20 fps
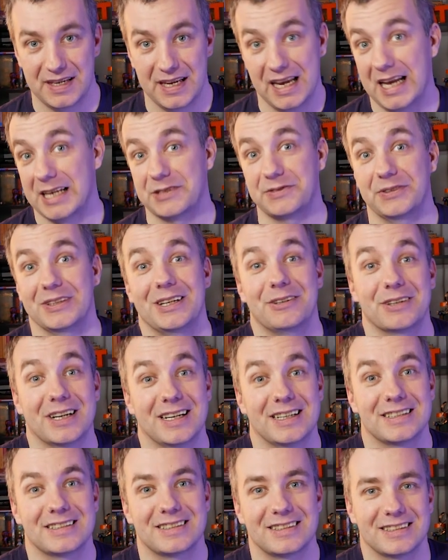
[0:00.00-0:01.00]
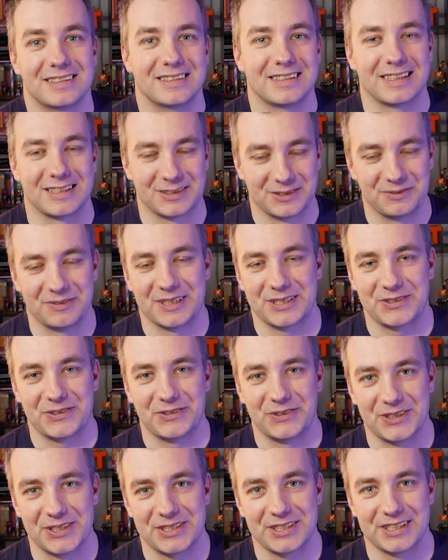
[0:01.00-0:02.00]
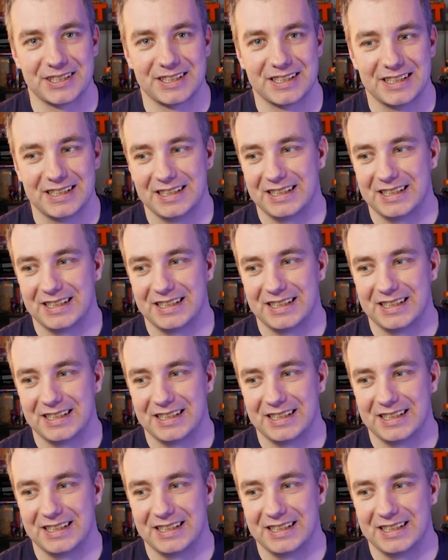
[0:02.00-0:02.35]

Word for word: As for now guys, thanks so much for watching,